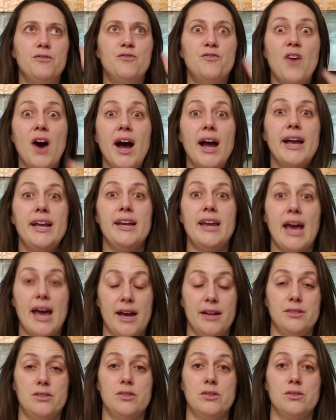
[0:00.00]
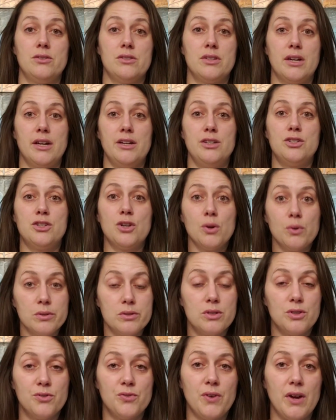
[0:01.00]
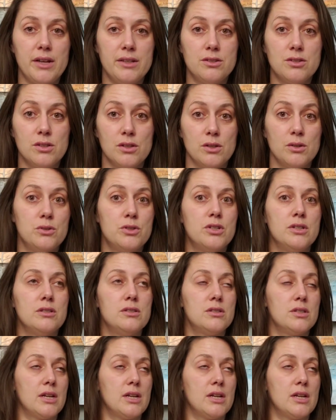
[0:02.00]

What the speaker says: find answers, and I chose to find solutions,